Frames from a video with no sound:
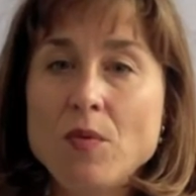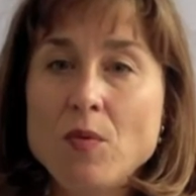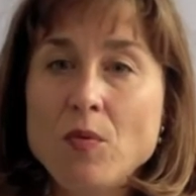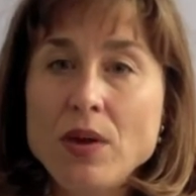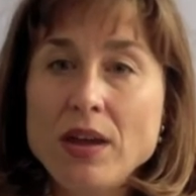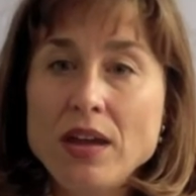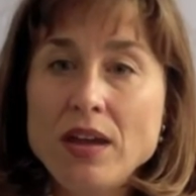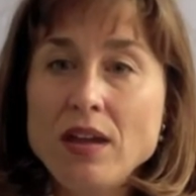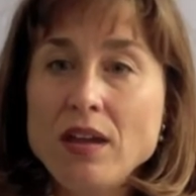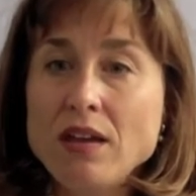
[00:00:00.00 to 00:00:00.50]

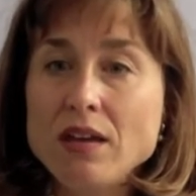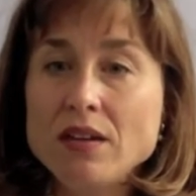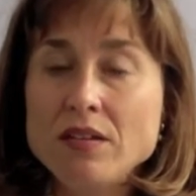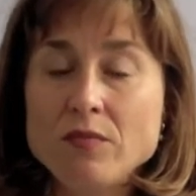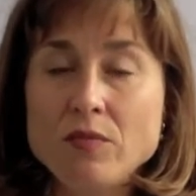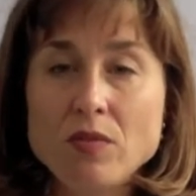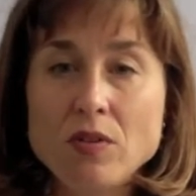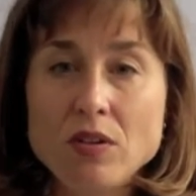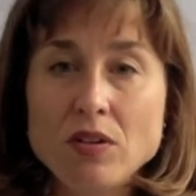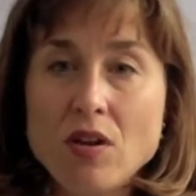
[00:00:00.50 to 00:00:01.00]
We,
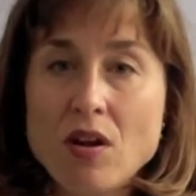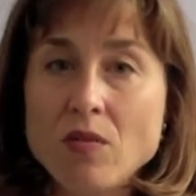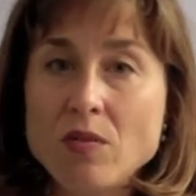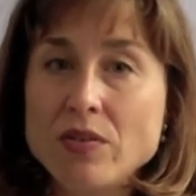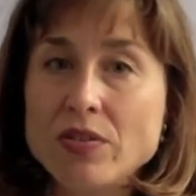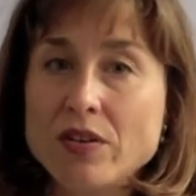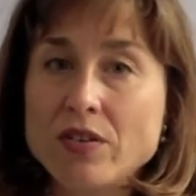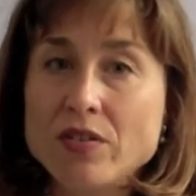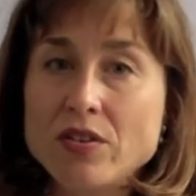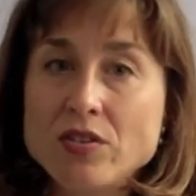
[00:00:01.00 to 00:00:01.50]
along
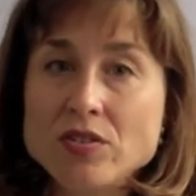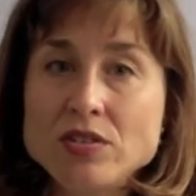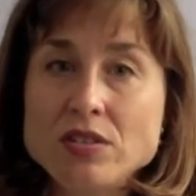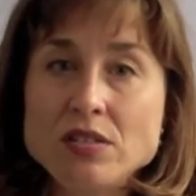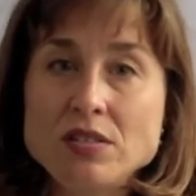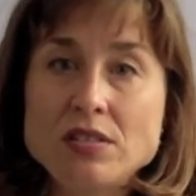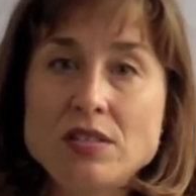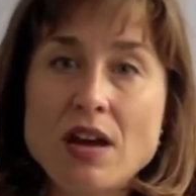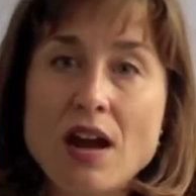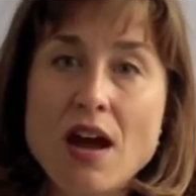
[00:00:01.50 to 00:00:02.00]
with our
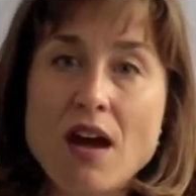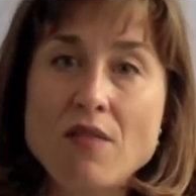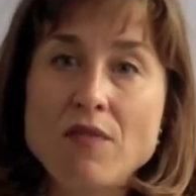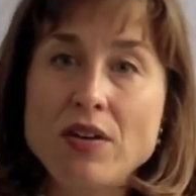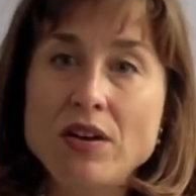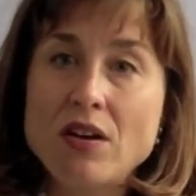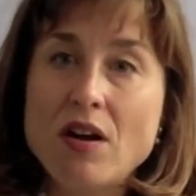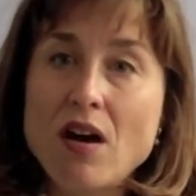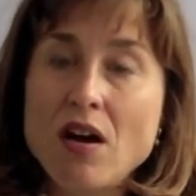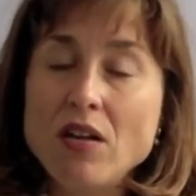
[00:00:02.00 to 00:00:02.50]
nursing staff
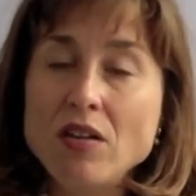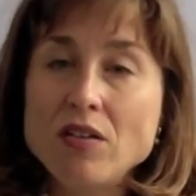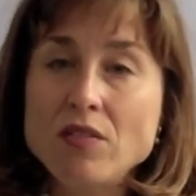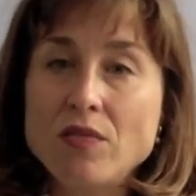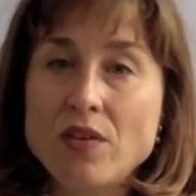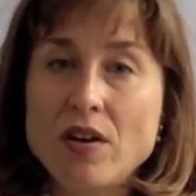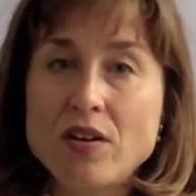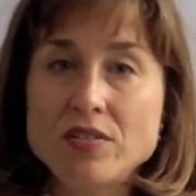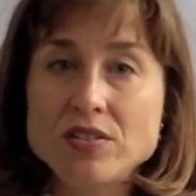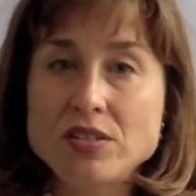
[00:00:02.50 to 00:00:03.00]
and all
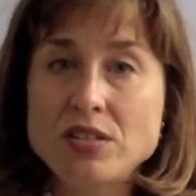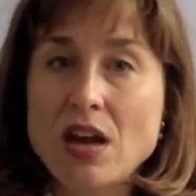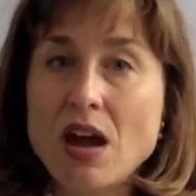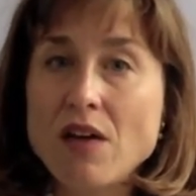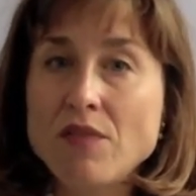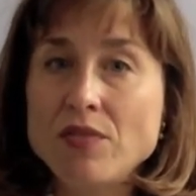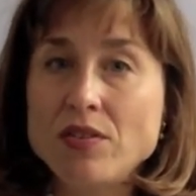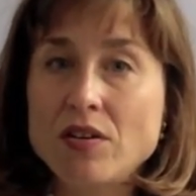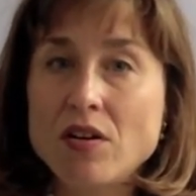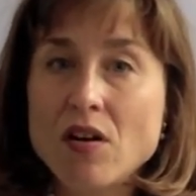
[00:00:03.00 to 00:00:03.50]
of our
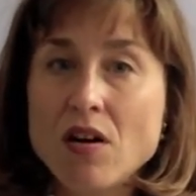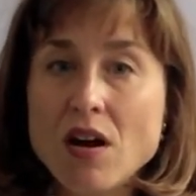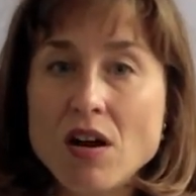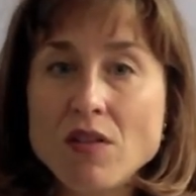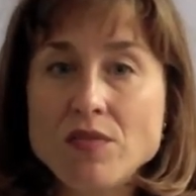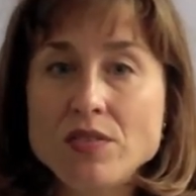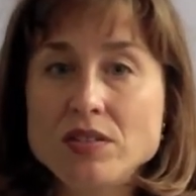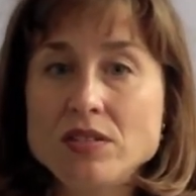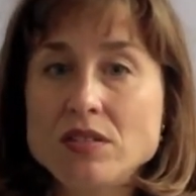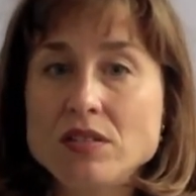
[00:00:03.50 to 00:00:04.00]
staff in our
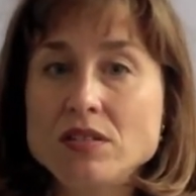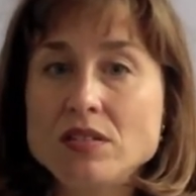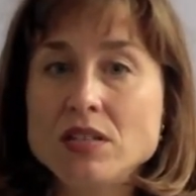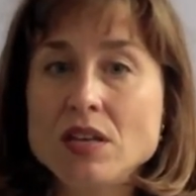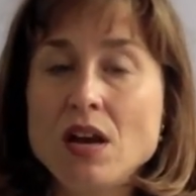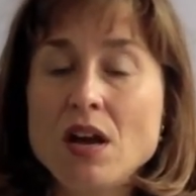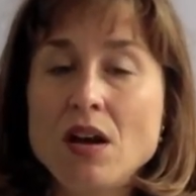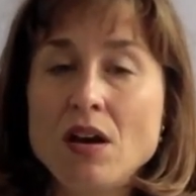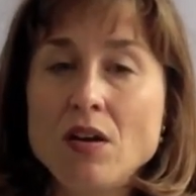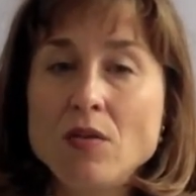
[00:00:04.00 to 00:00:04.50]
offices,
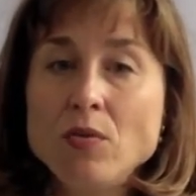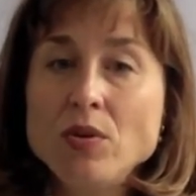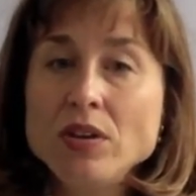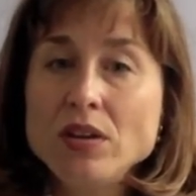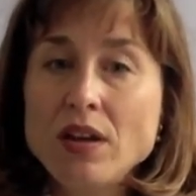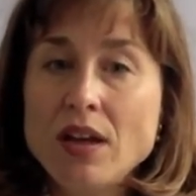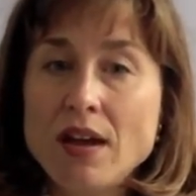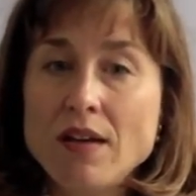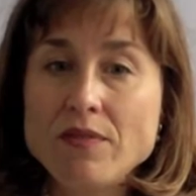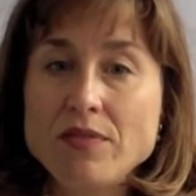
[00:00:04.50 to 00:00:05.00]

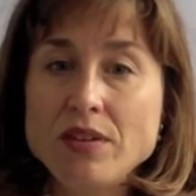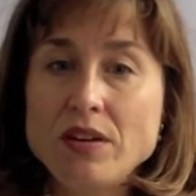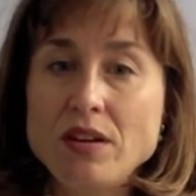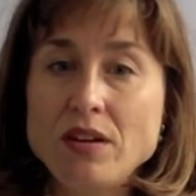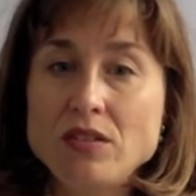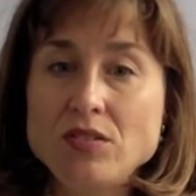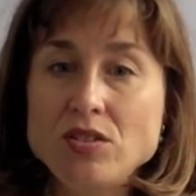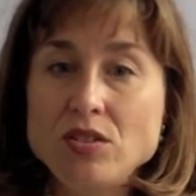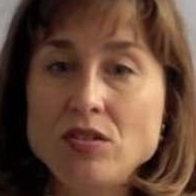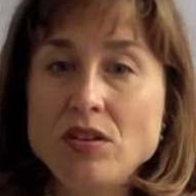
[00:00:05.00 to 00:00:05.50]
really have the
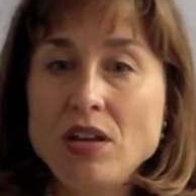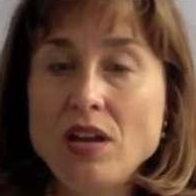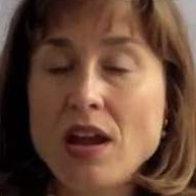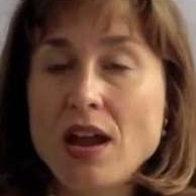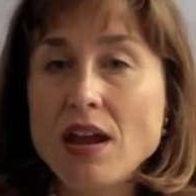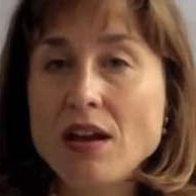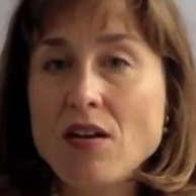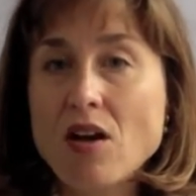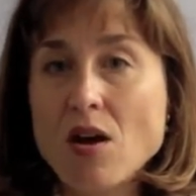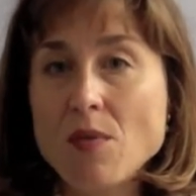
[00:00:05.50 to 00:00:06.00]
duty
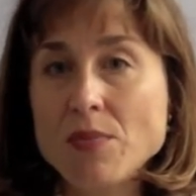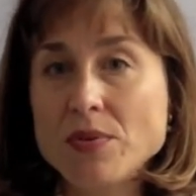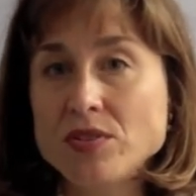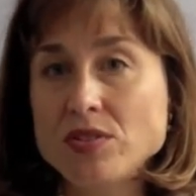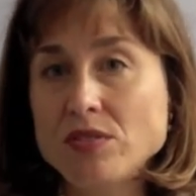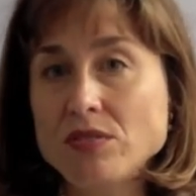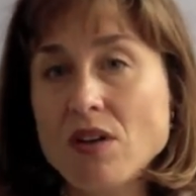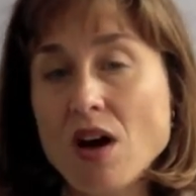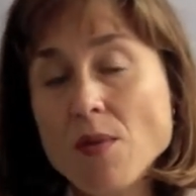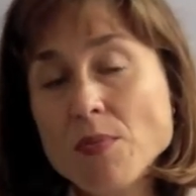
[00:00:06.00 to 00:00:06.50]
and
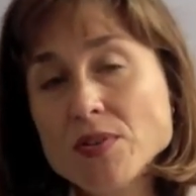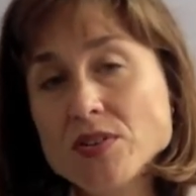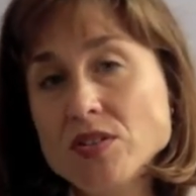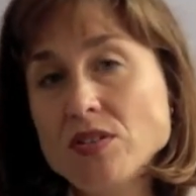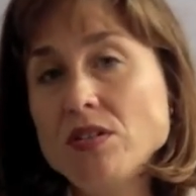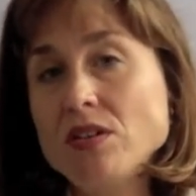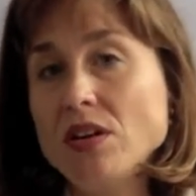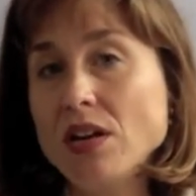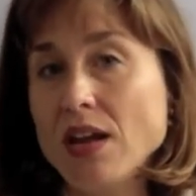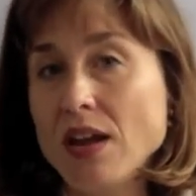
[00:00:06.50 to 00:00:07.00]

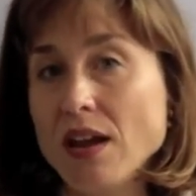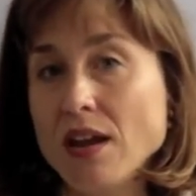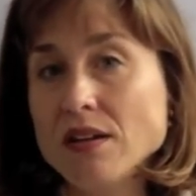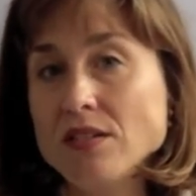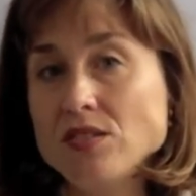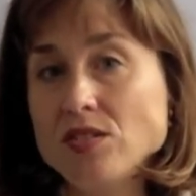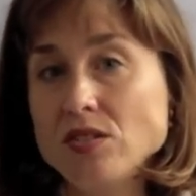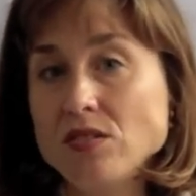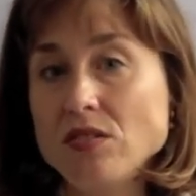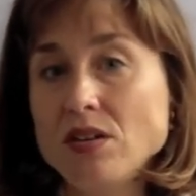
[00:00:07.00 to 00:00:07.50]
opportunity
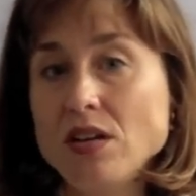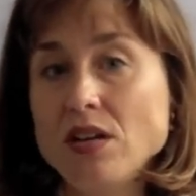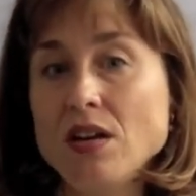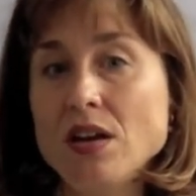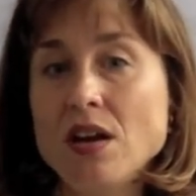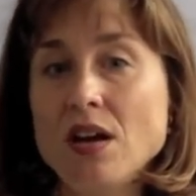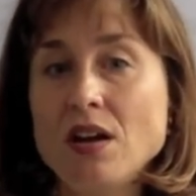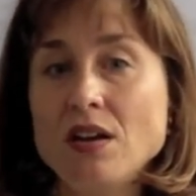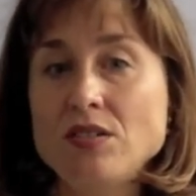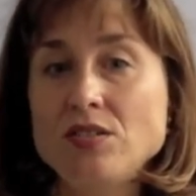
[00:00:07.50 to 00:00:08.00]
and duty
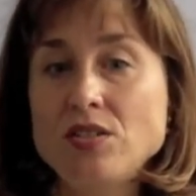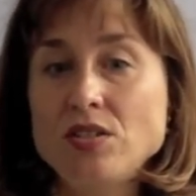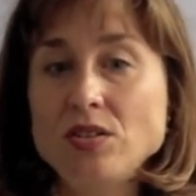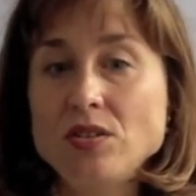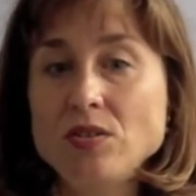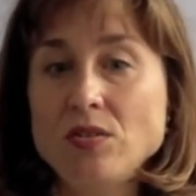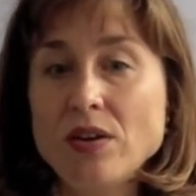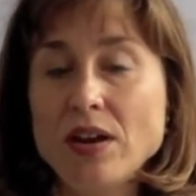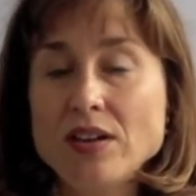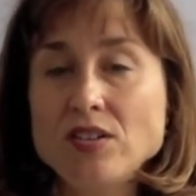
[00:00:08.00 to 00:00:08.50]

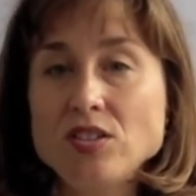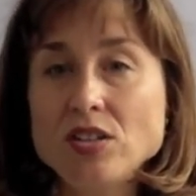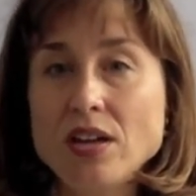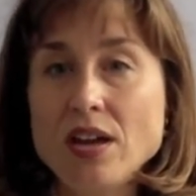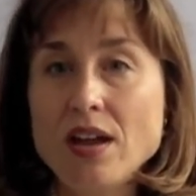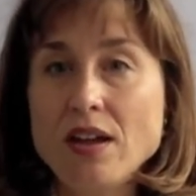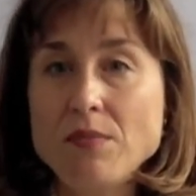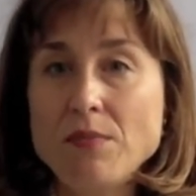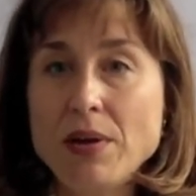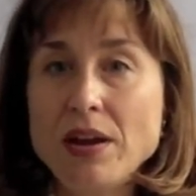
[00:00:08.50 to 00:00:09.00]
to
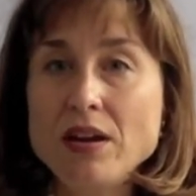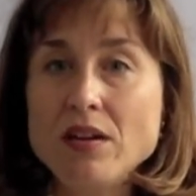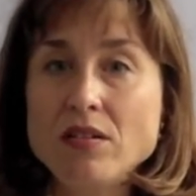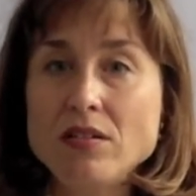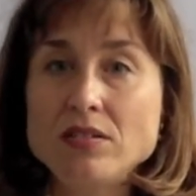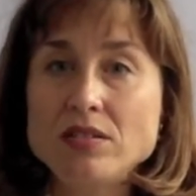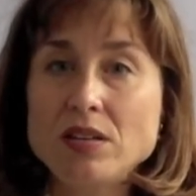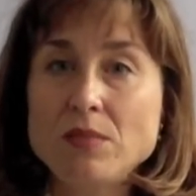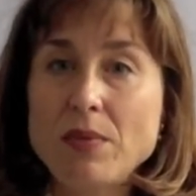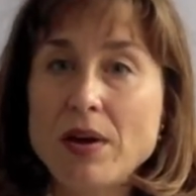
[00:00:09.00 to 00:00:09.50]
educate
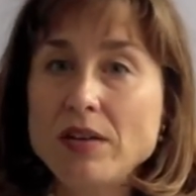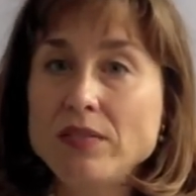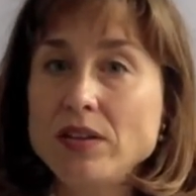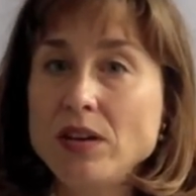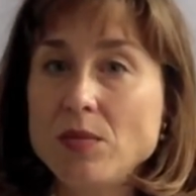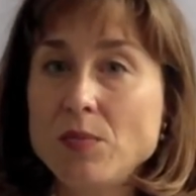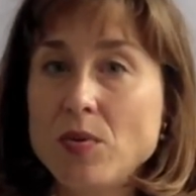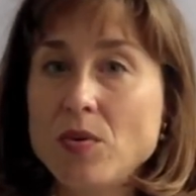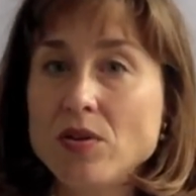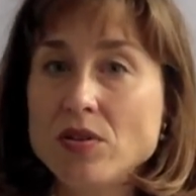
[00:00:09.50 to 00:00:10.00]
parents about the
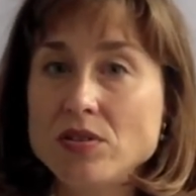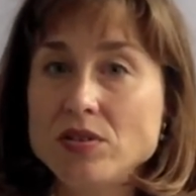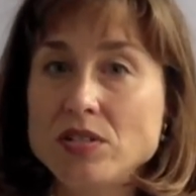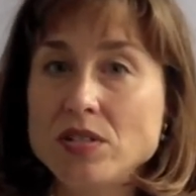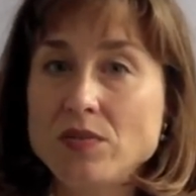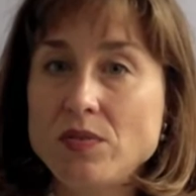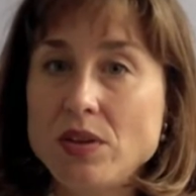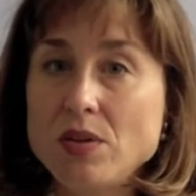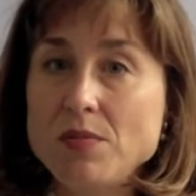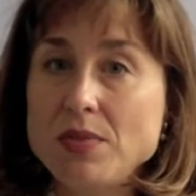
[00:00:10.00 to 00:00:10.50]
importance
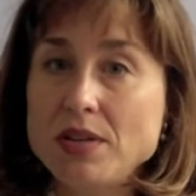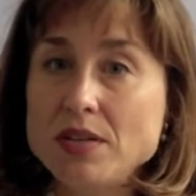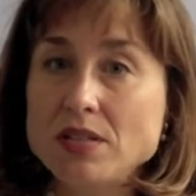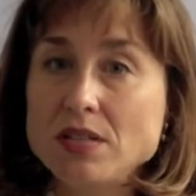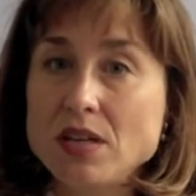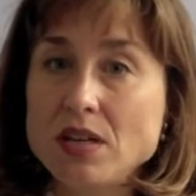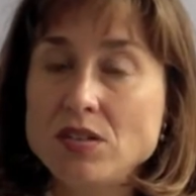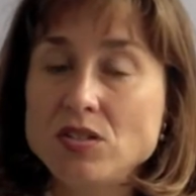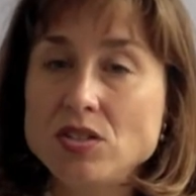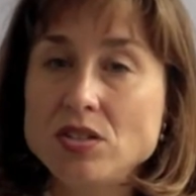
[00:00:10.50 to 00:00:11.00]
of
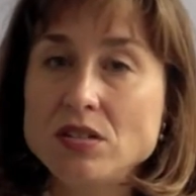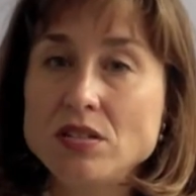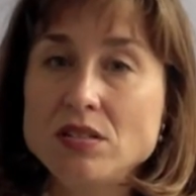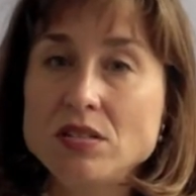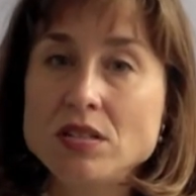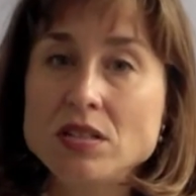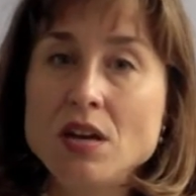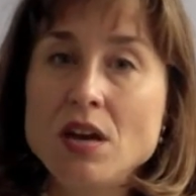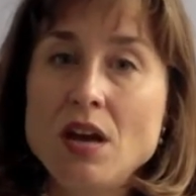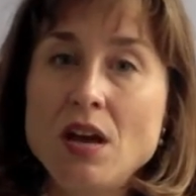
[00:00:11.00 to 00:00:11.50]

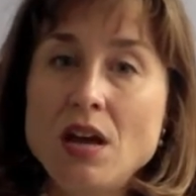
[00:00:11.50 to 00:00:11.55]
immunizations.